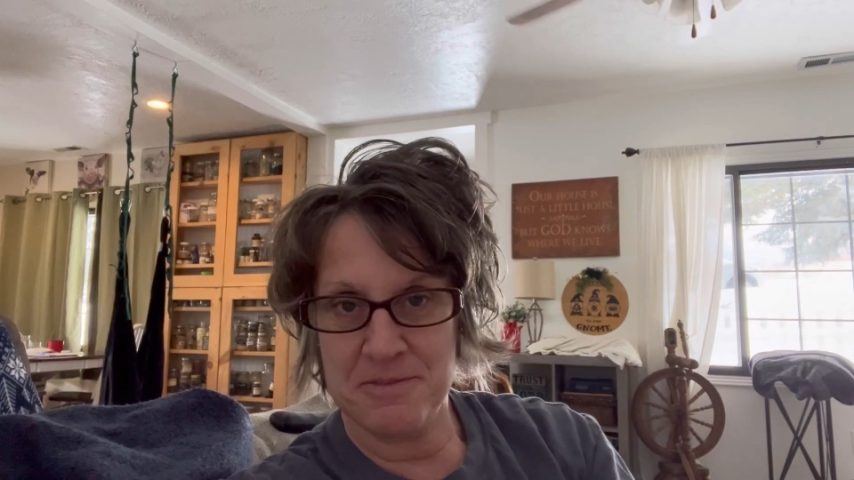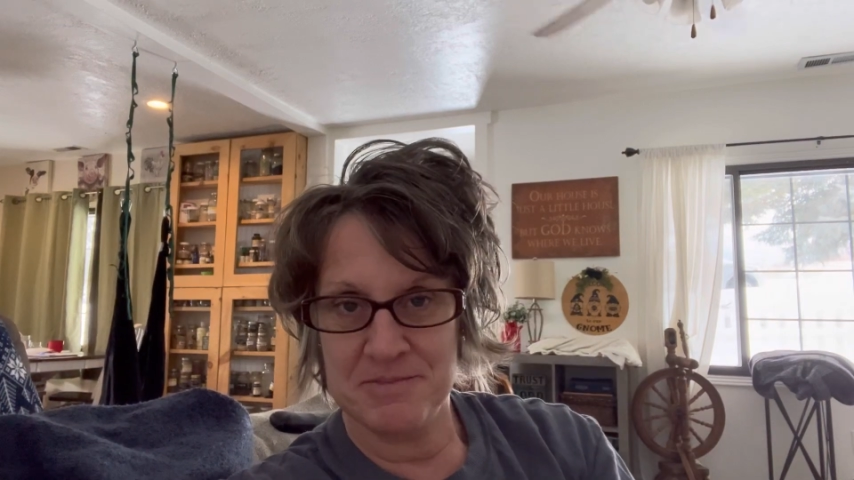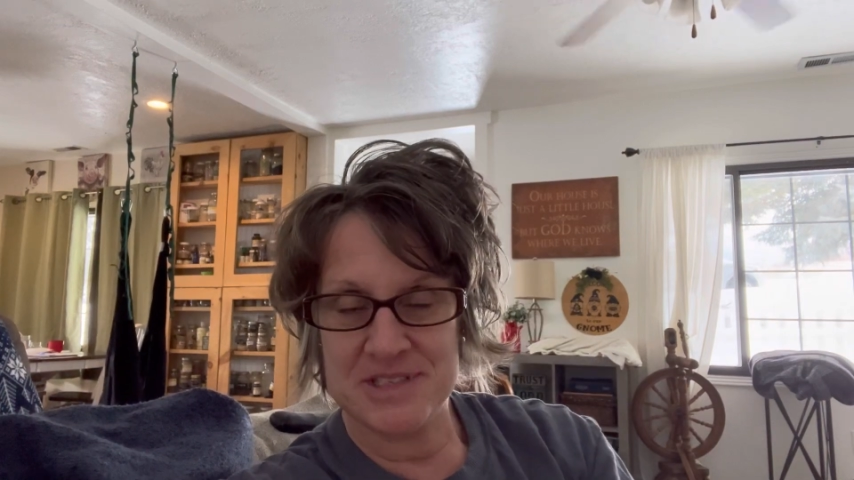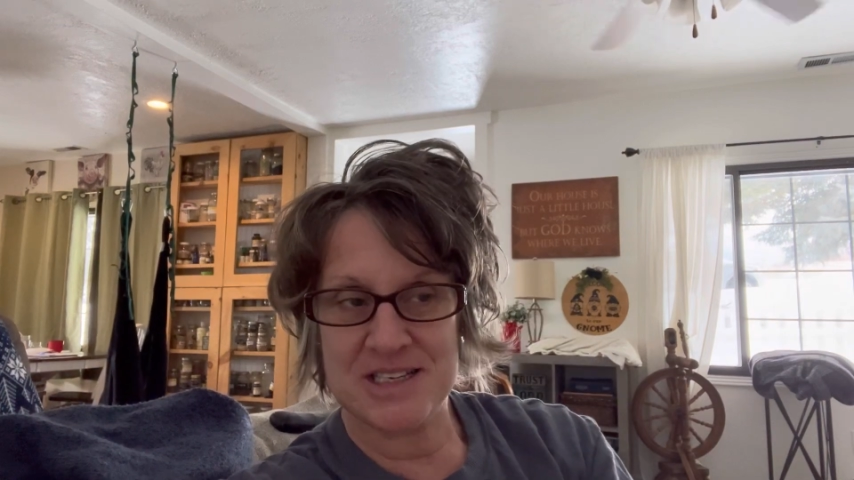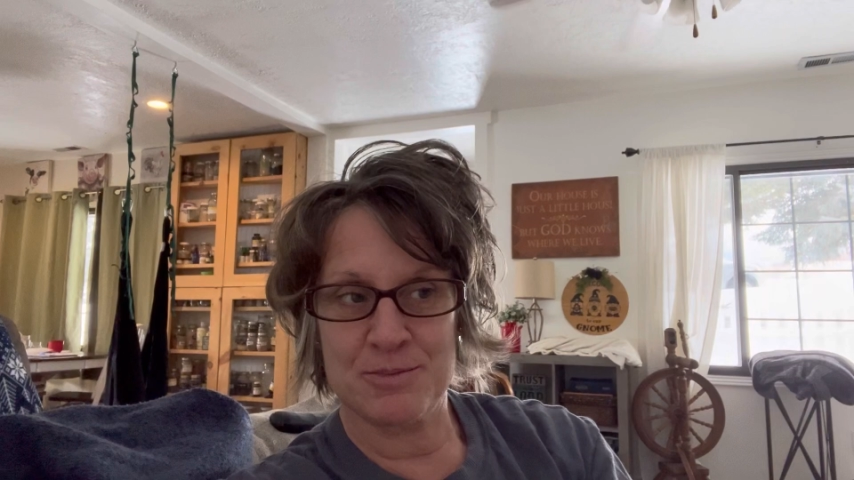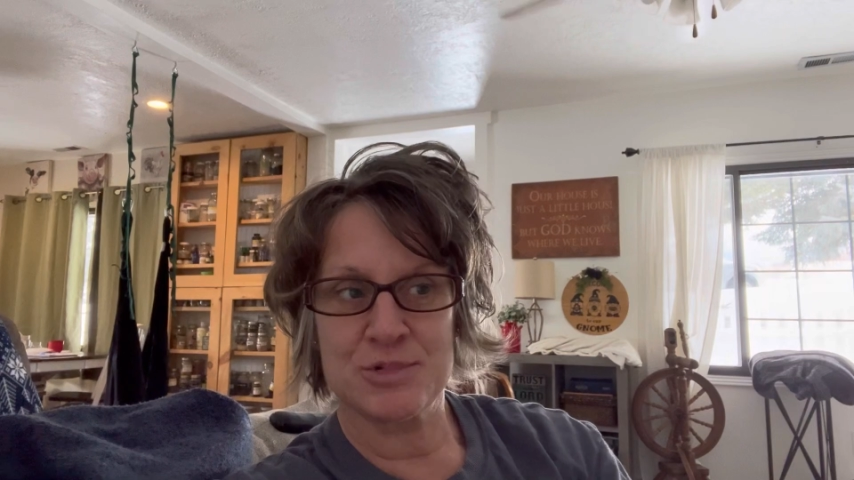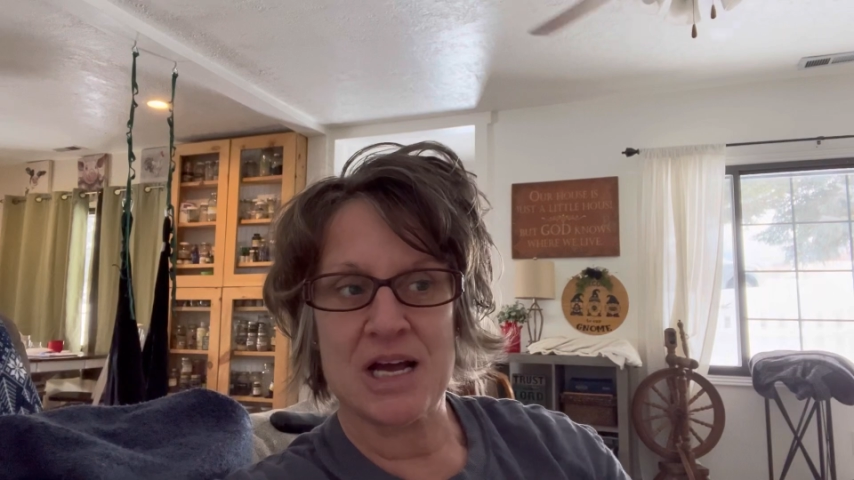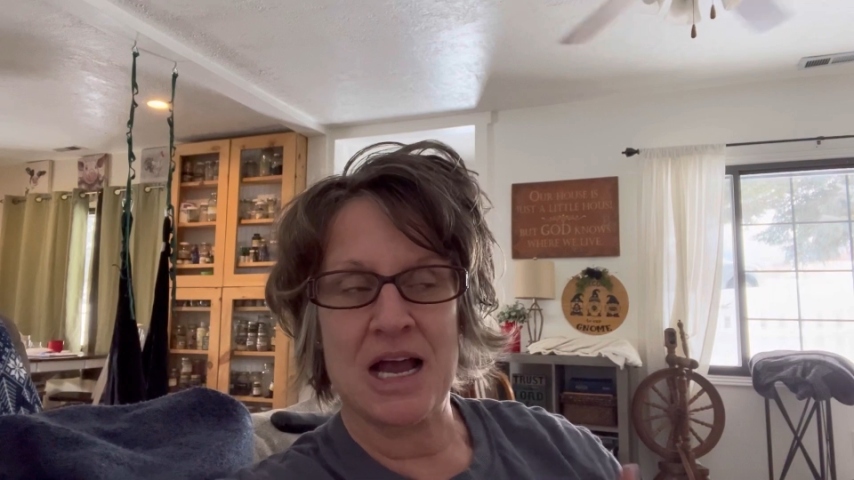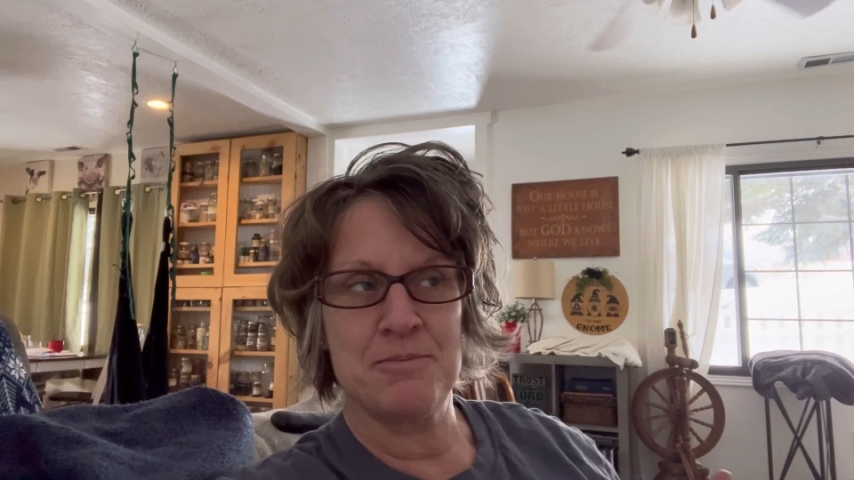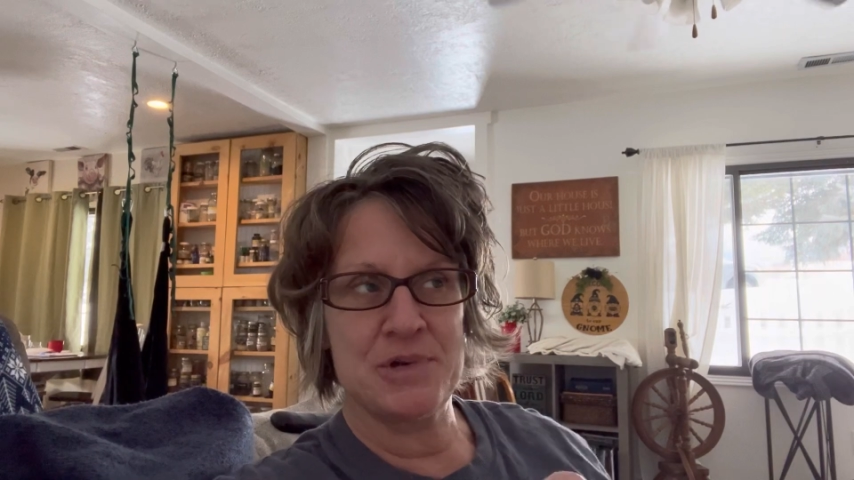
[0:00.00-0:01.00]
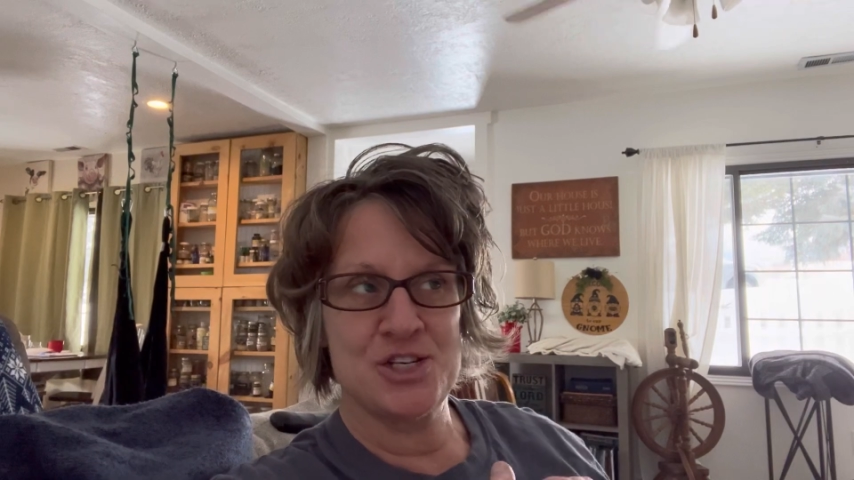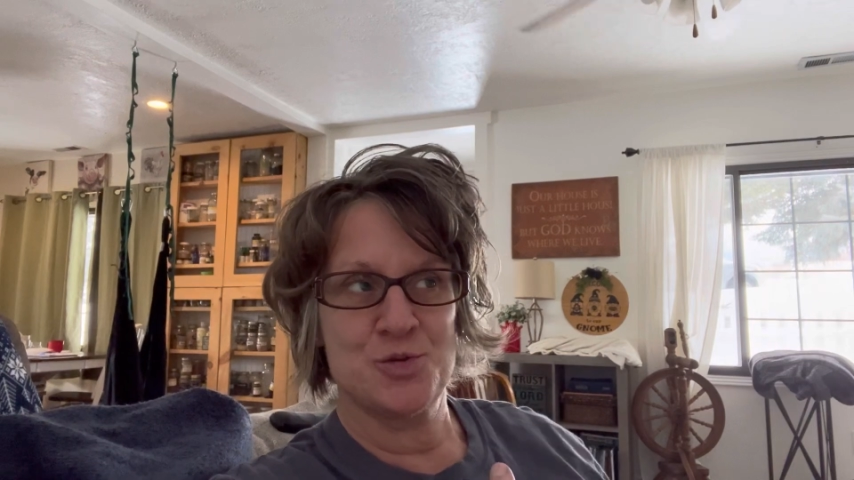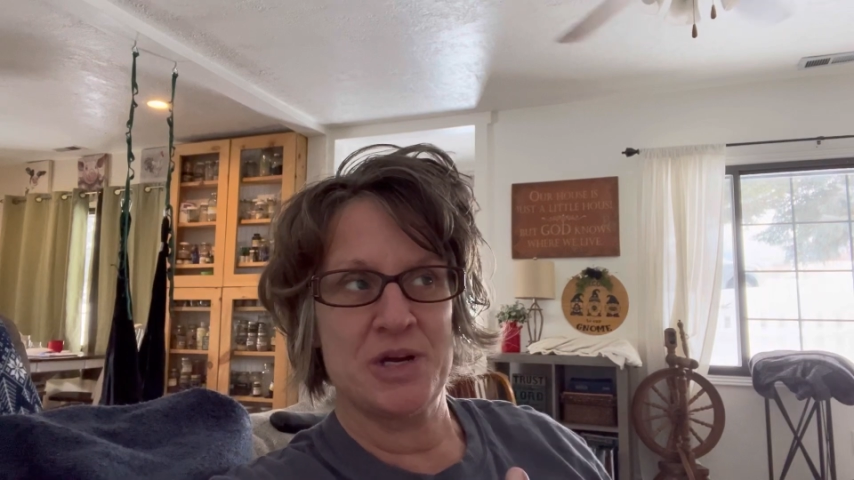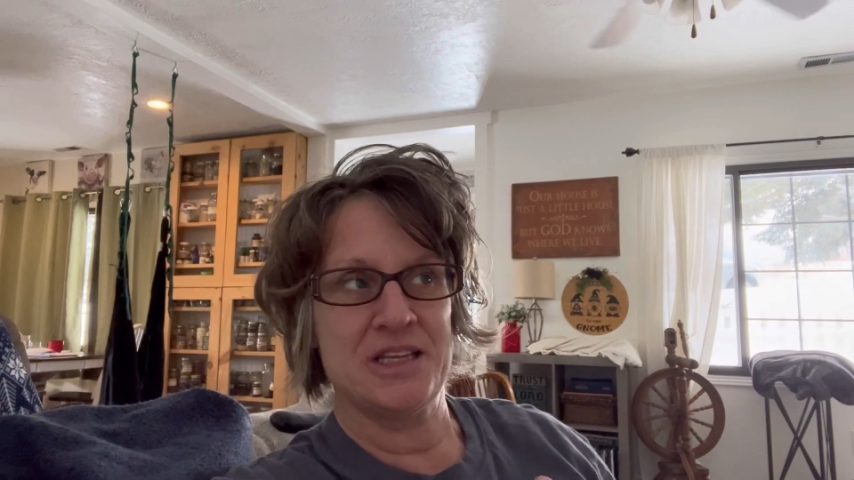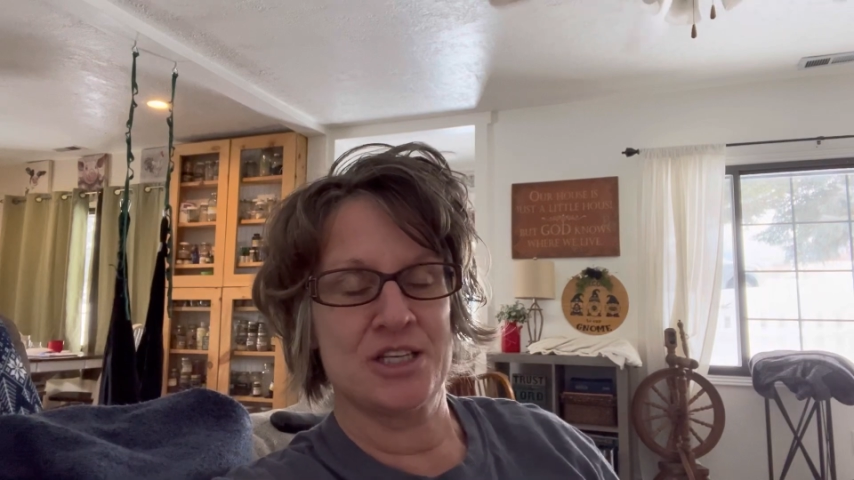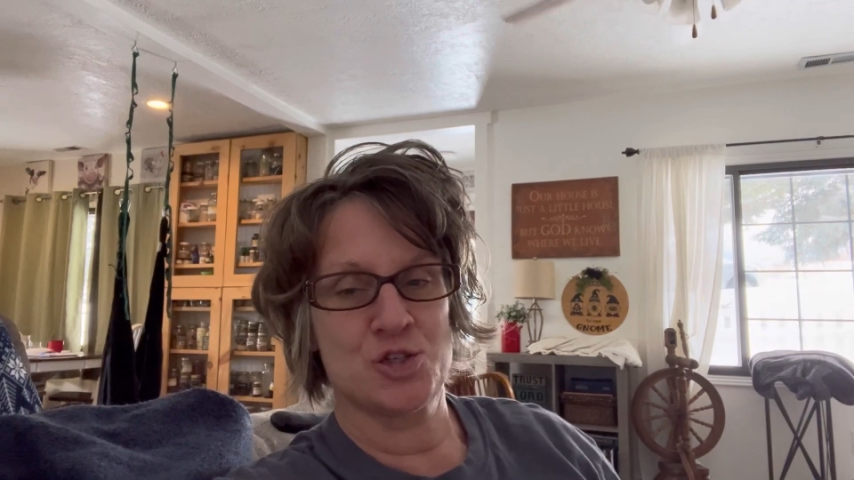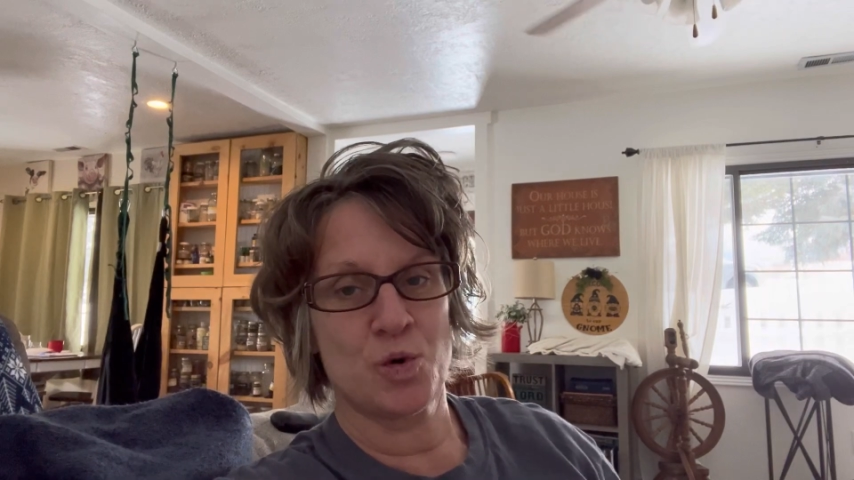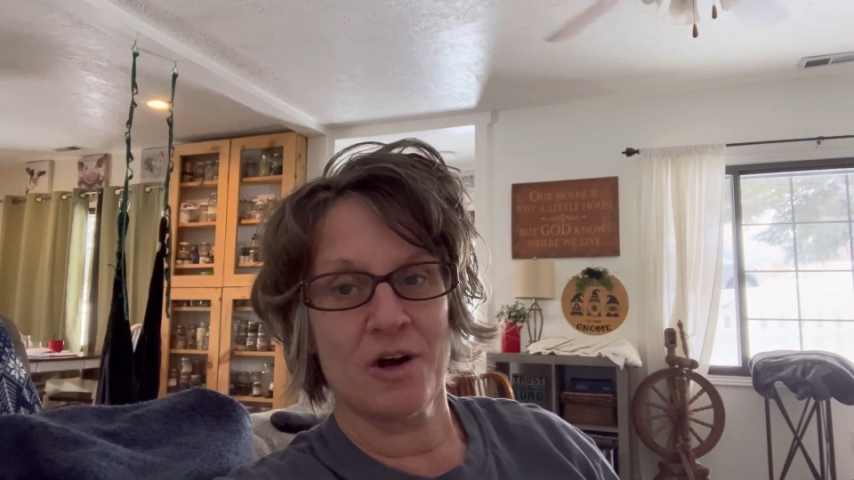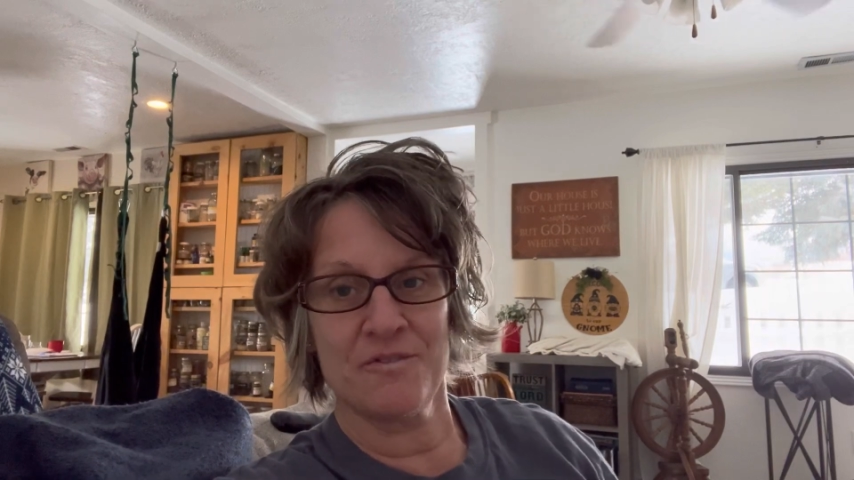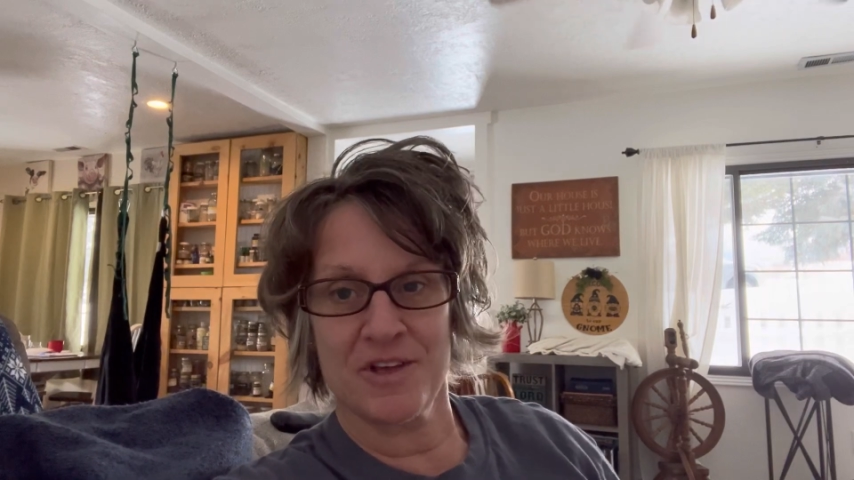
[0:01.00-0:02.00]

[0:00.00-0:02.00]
Sometime between the 12th